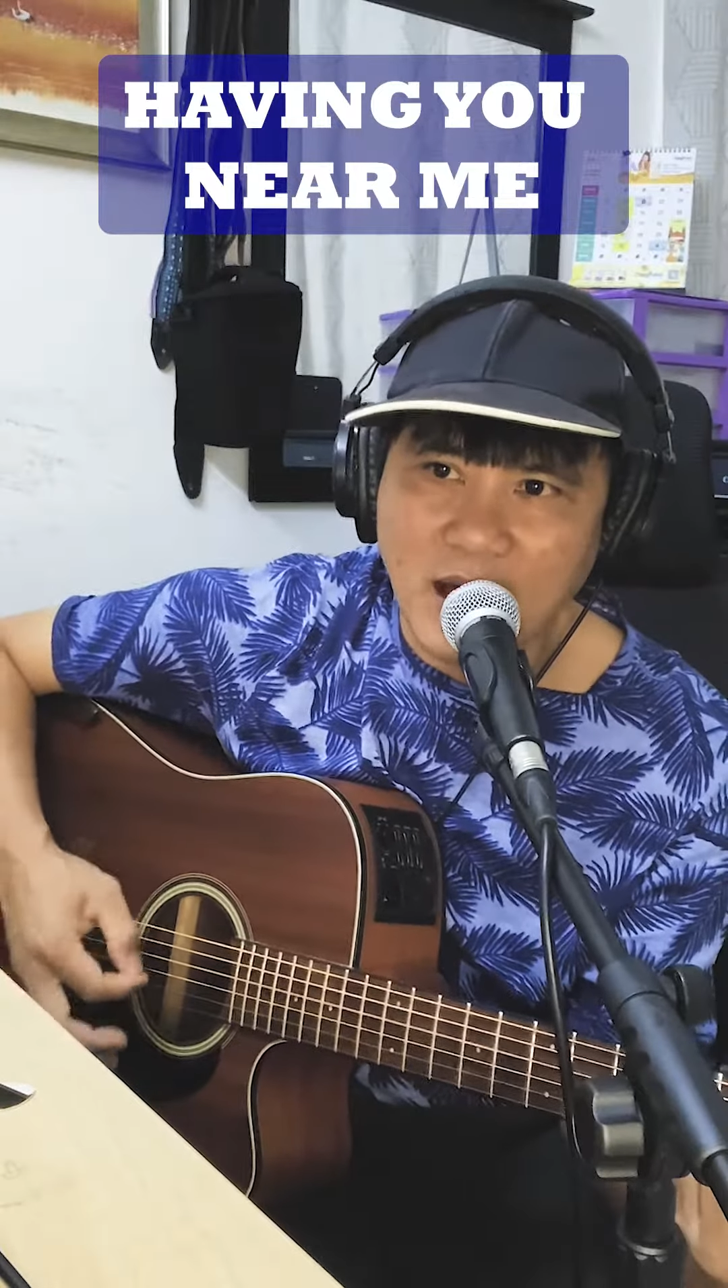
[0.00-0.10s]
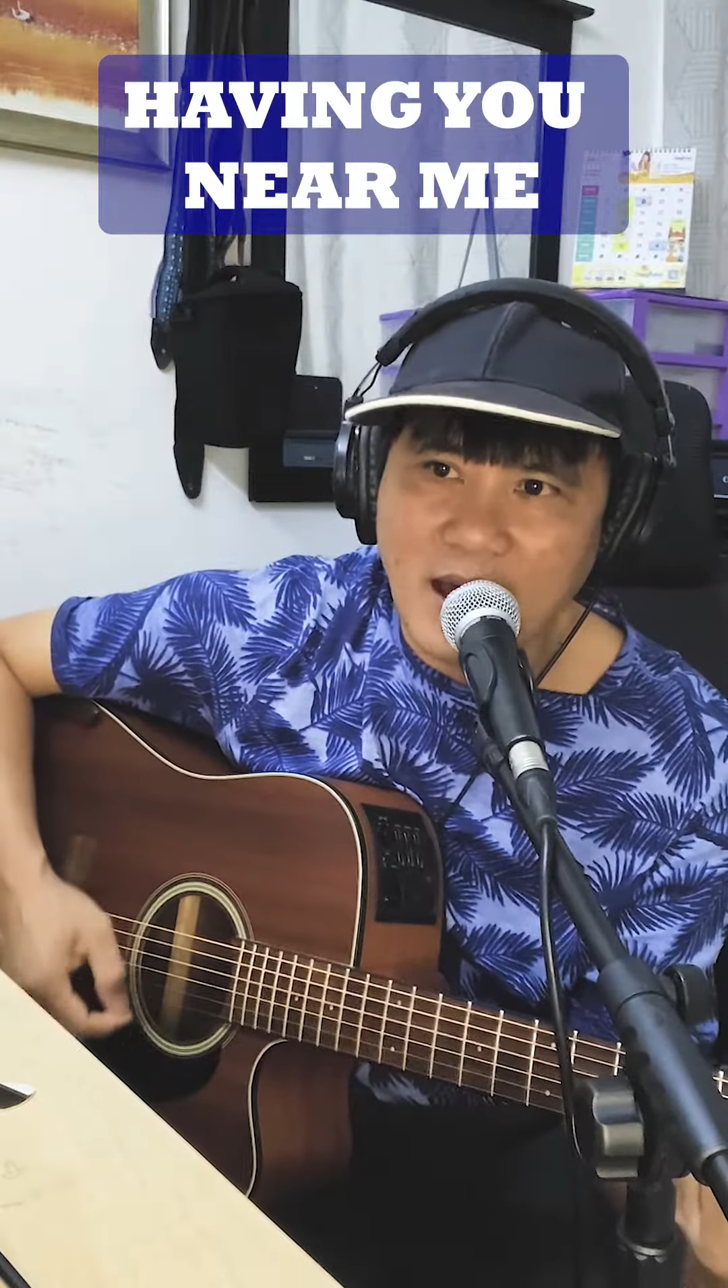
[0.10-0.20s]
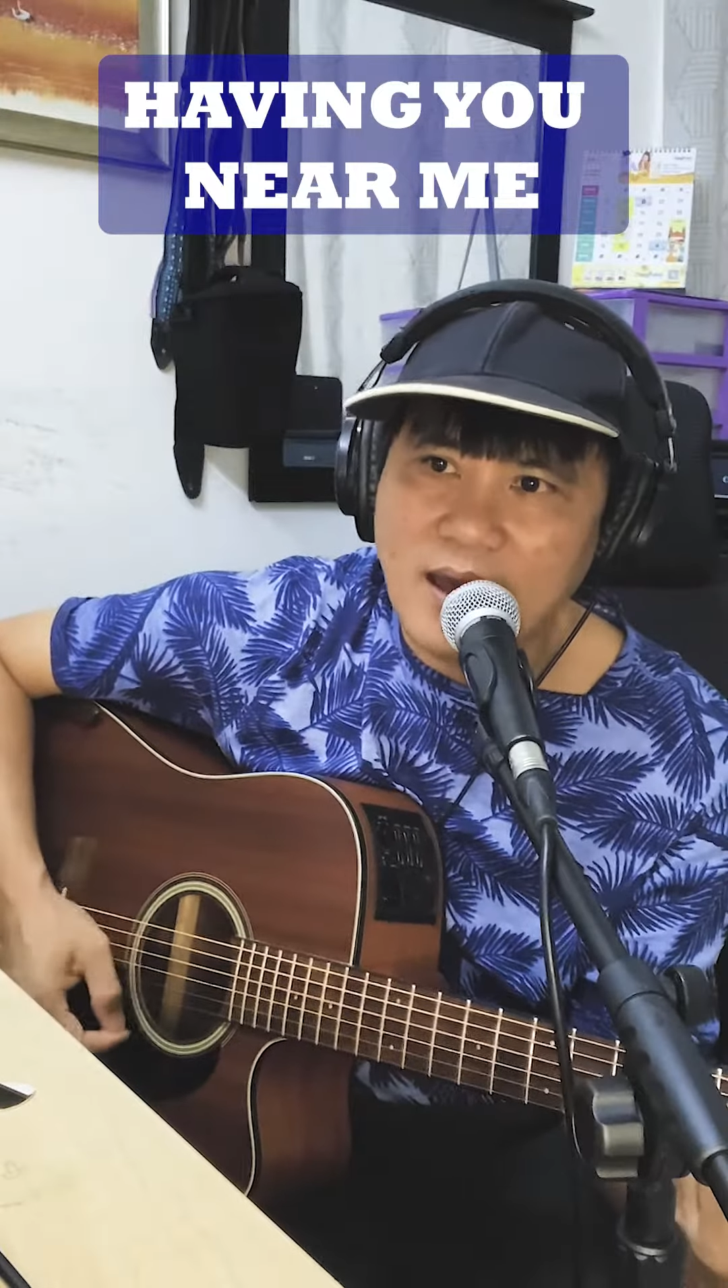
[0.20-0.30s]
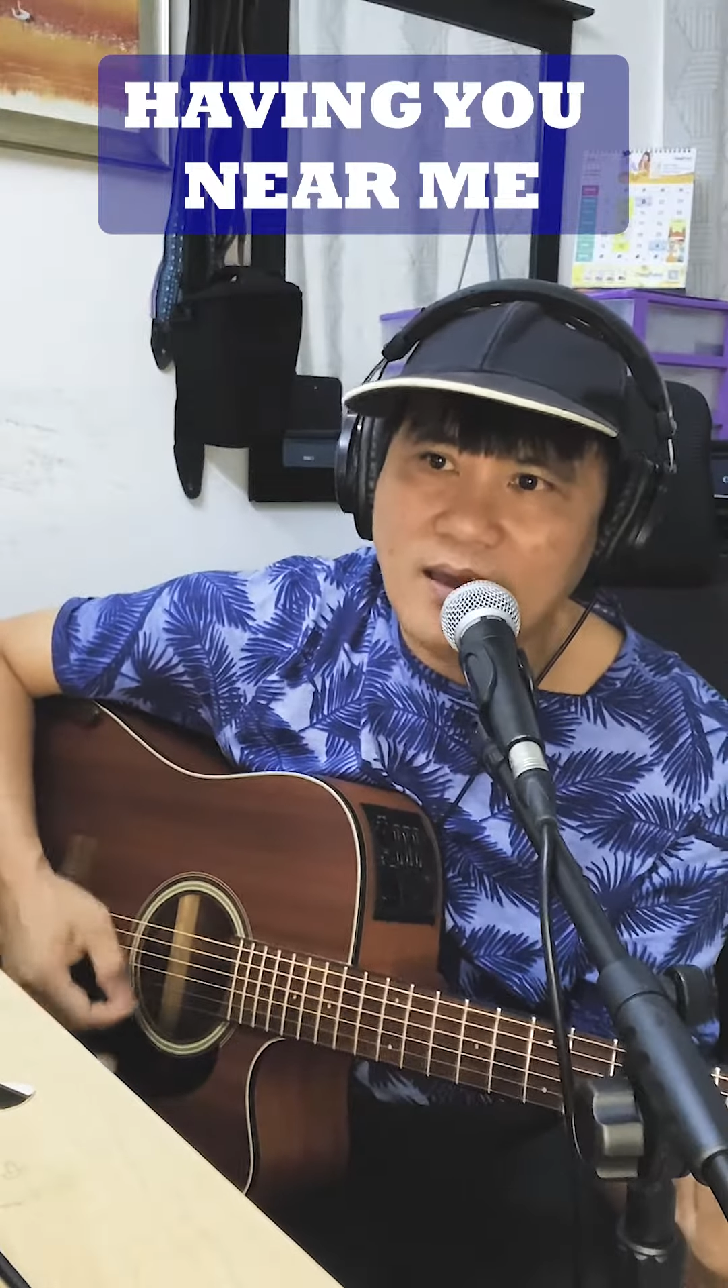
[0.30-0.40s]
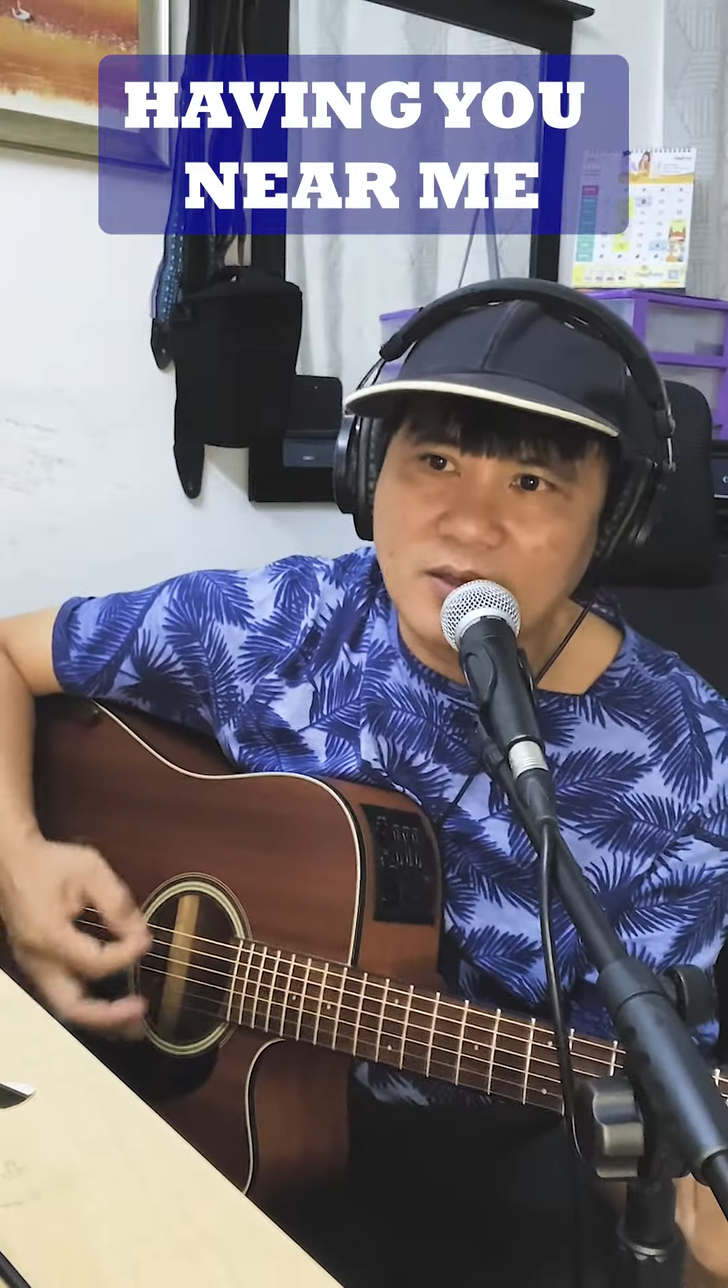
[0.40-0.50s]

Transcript: I